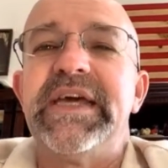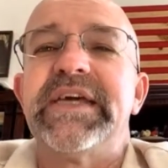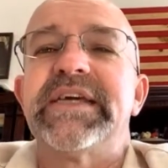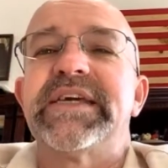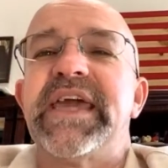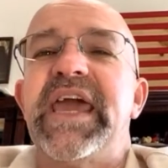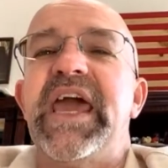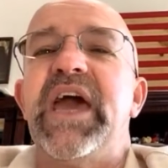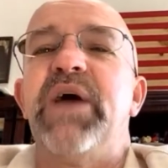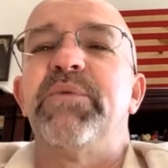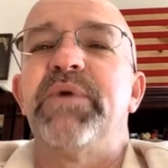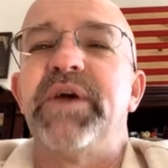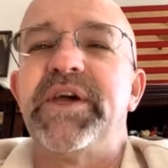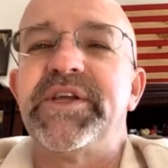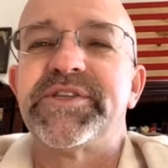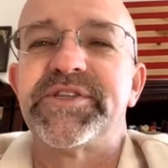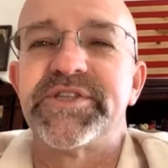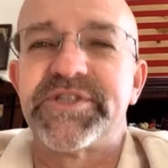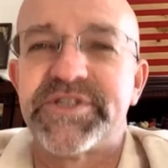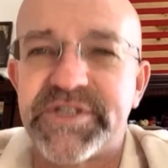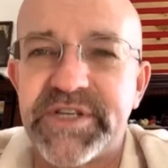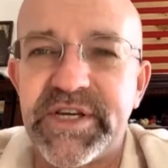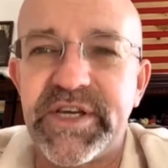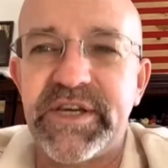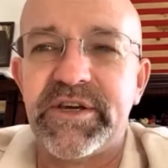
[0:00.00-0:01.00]
Can't wait
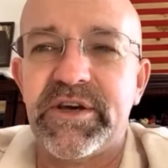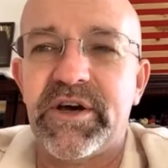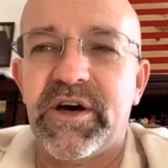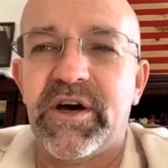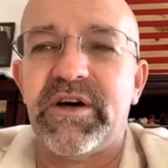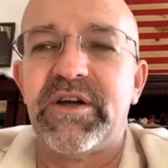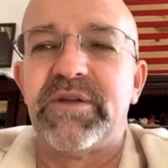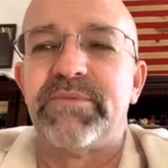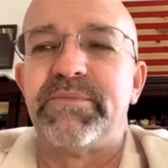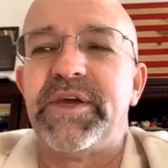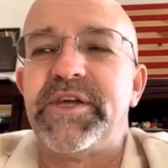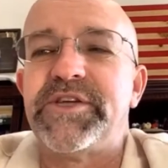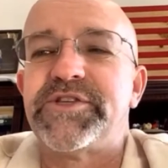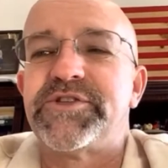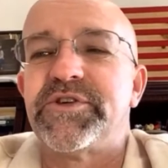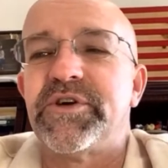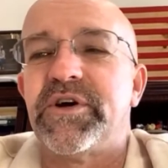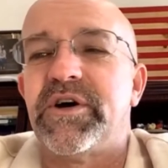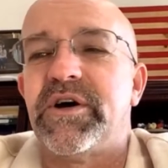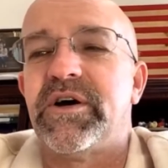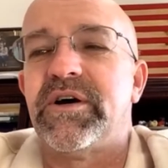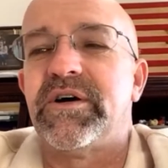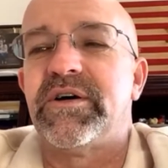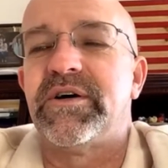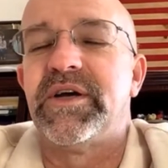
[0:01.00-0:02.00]
to see y'all and meet
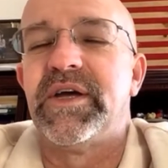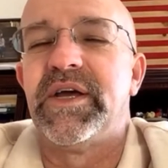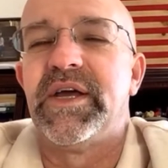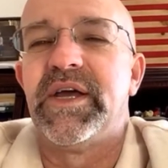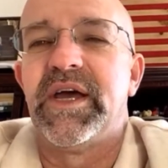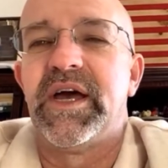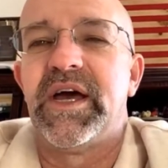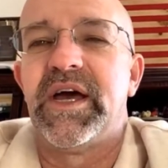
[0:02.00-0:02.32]
y'all,